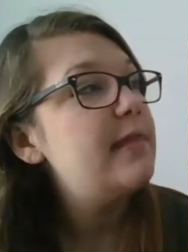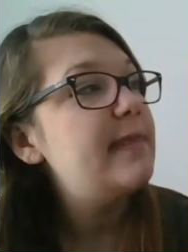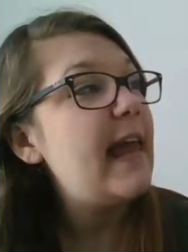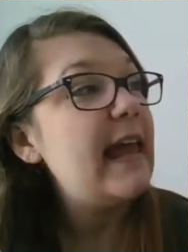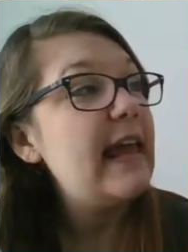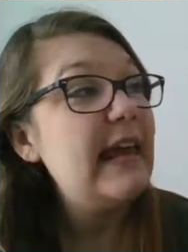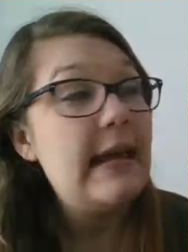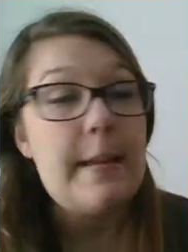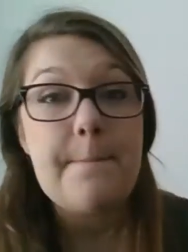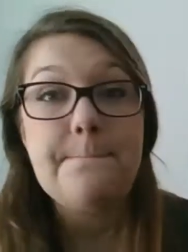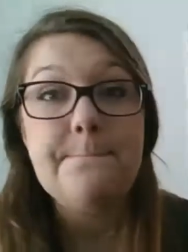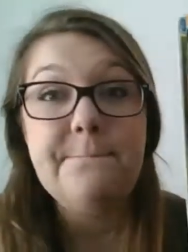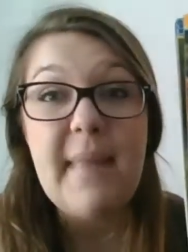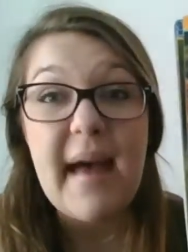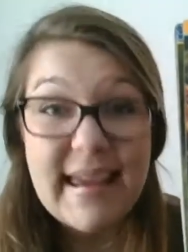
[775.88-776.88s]
They eat
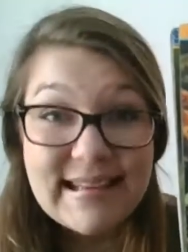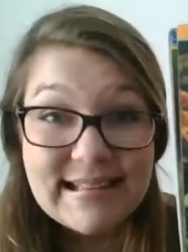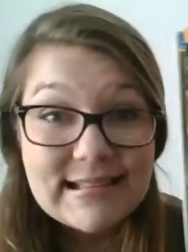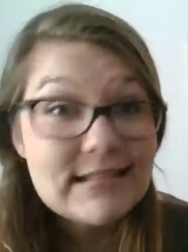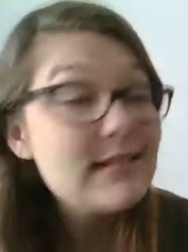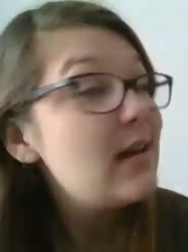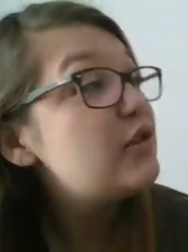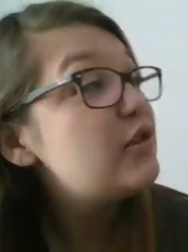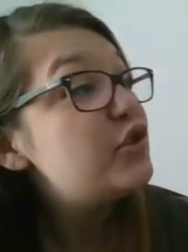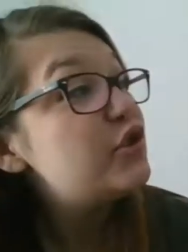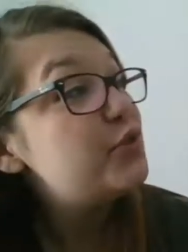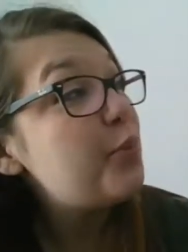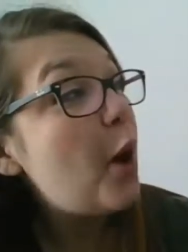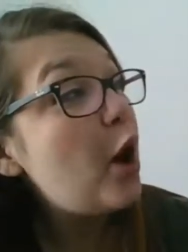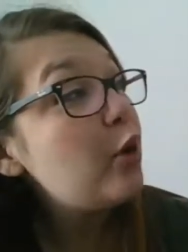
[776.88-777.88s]
mice,
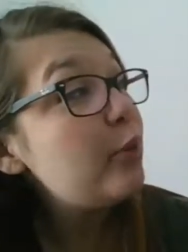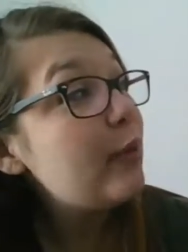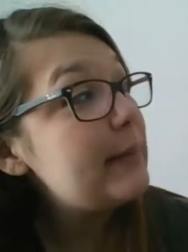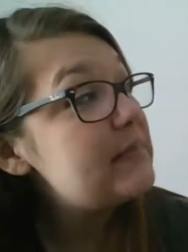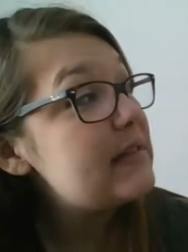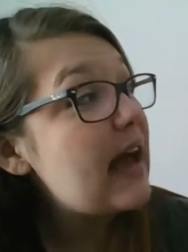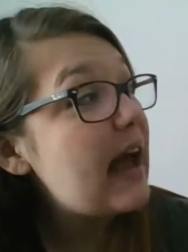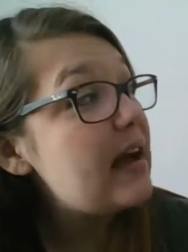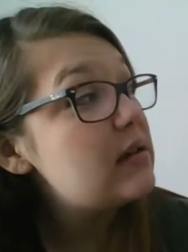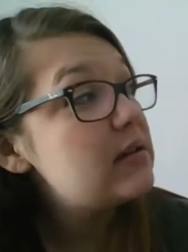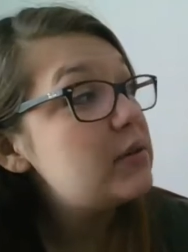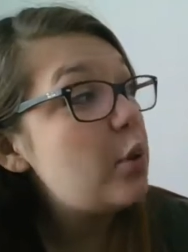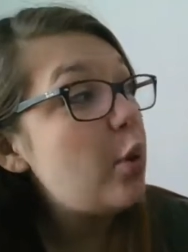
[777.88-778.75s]
small reptiles,